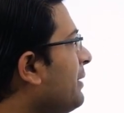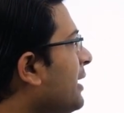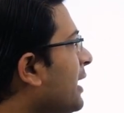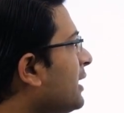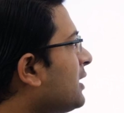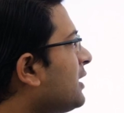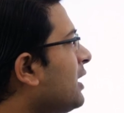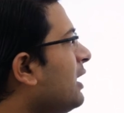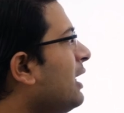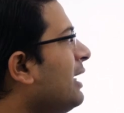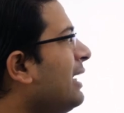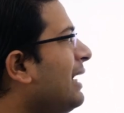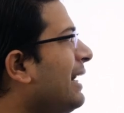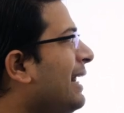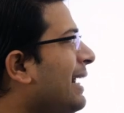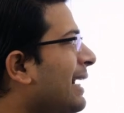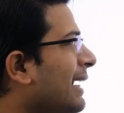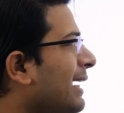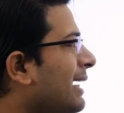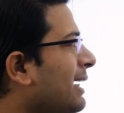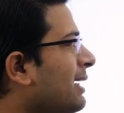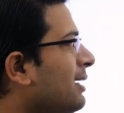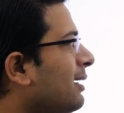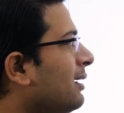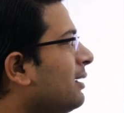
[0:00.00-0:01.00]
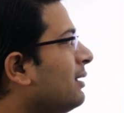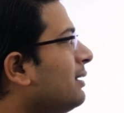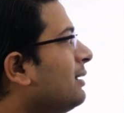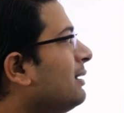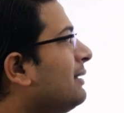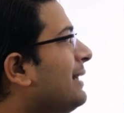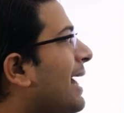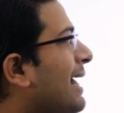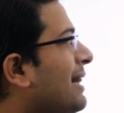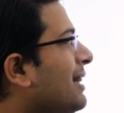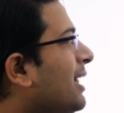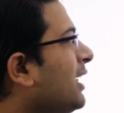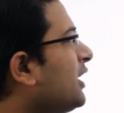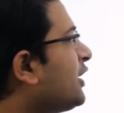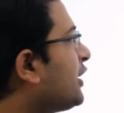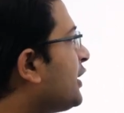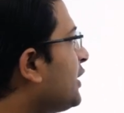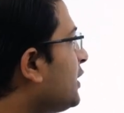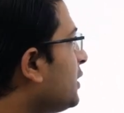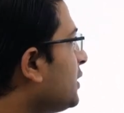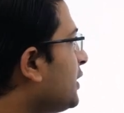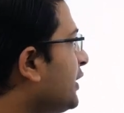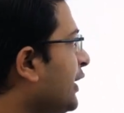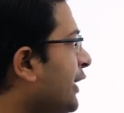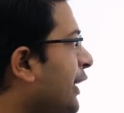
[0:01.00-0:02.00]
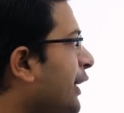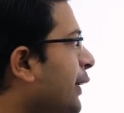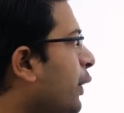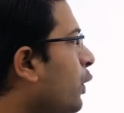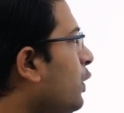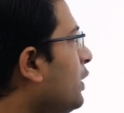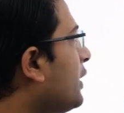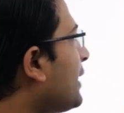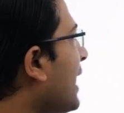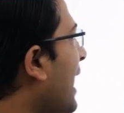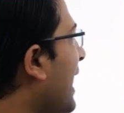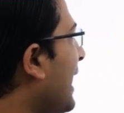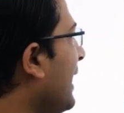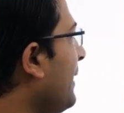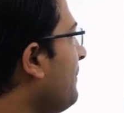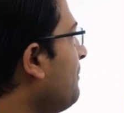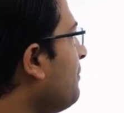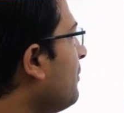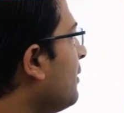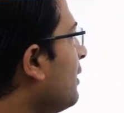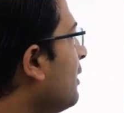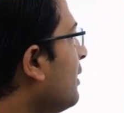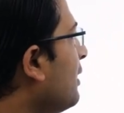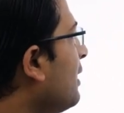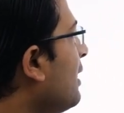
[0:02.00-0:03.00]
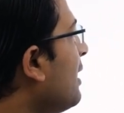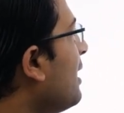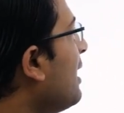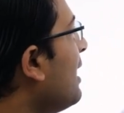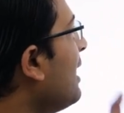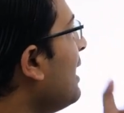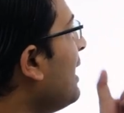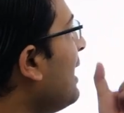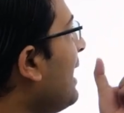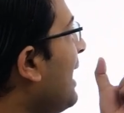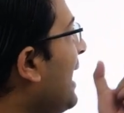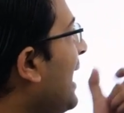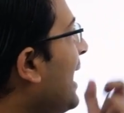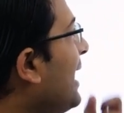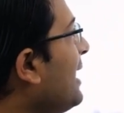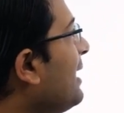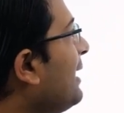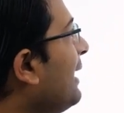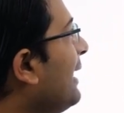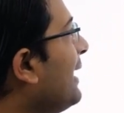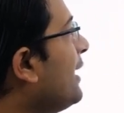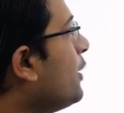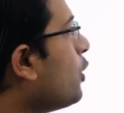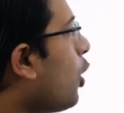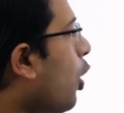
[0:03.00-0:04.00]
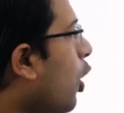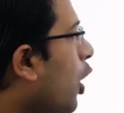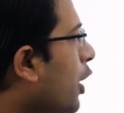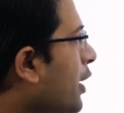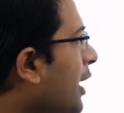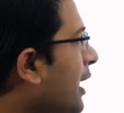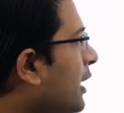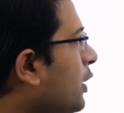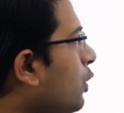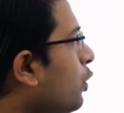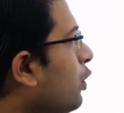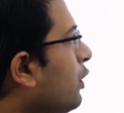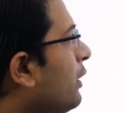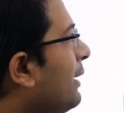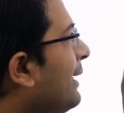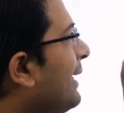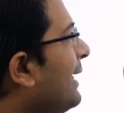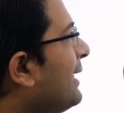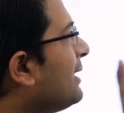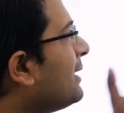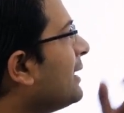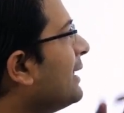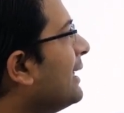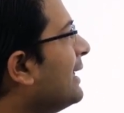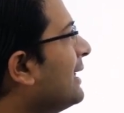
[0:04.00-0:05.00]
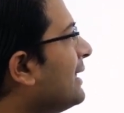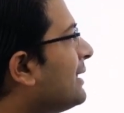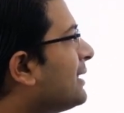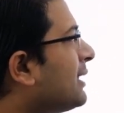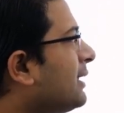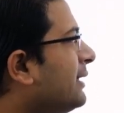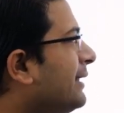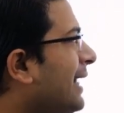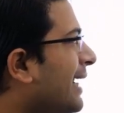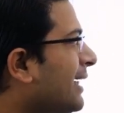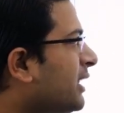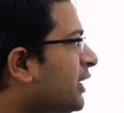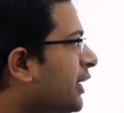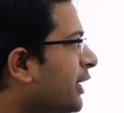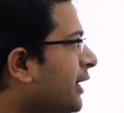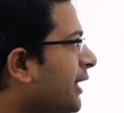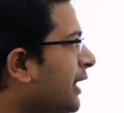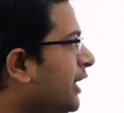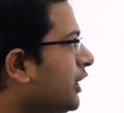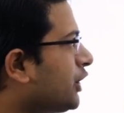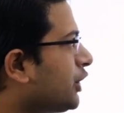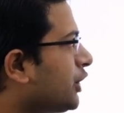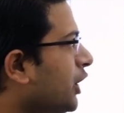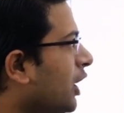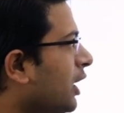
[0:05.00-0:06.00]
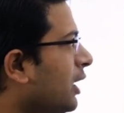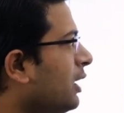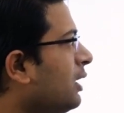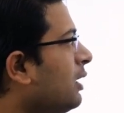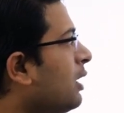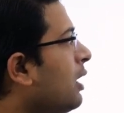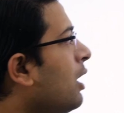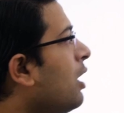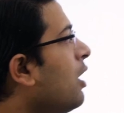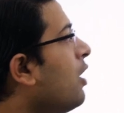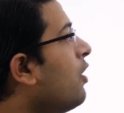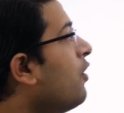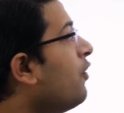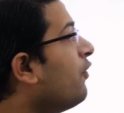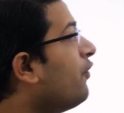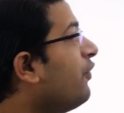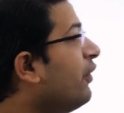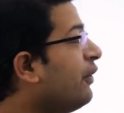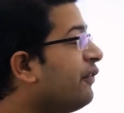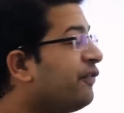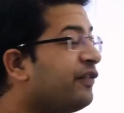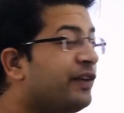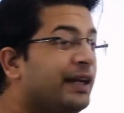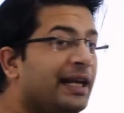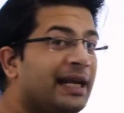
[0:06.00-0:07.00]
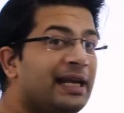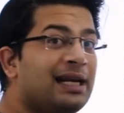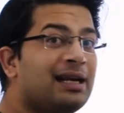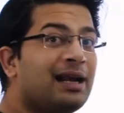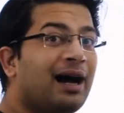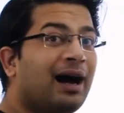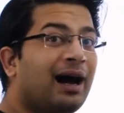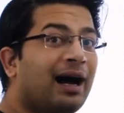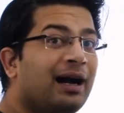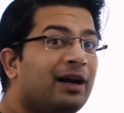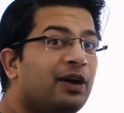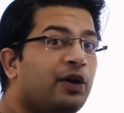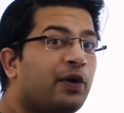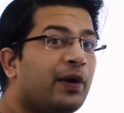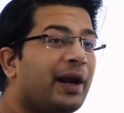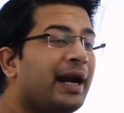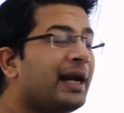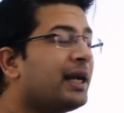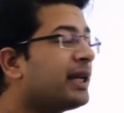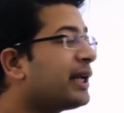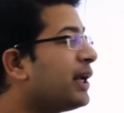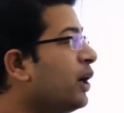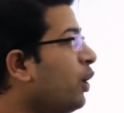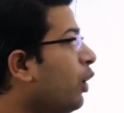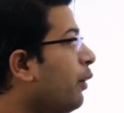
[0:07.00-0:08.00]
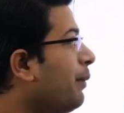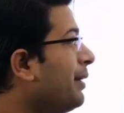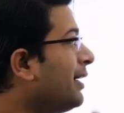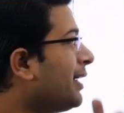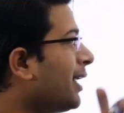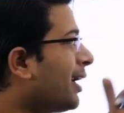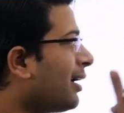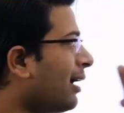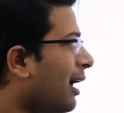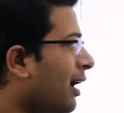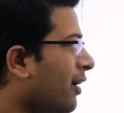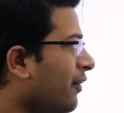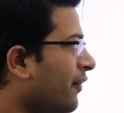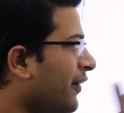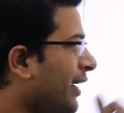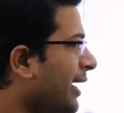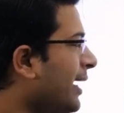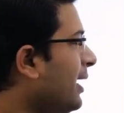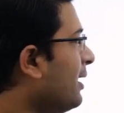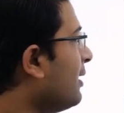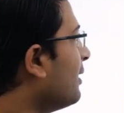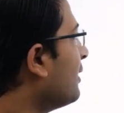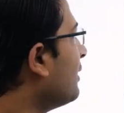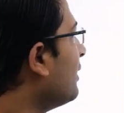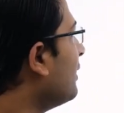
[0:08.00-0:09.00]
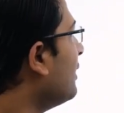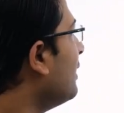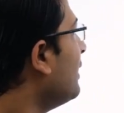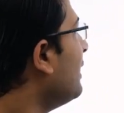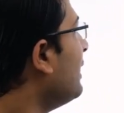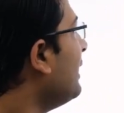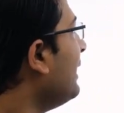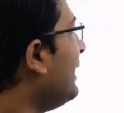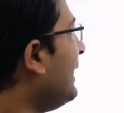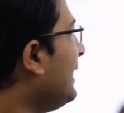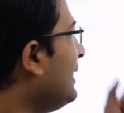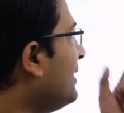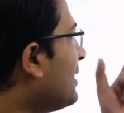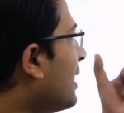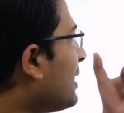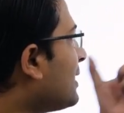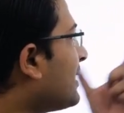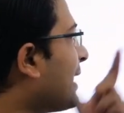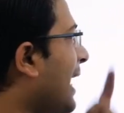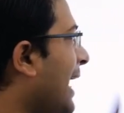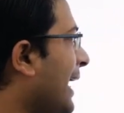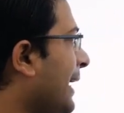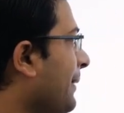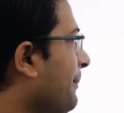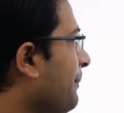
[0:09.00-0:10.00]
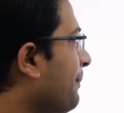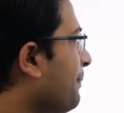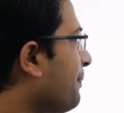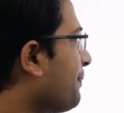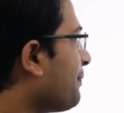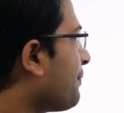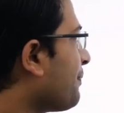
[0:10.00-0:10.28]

minutes late than the scheduled time, and in order to reach its destination 1500 kilometers away in the time,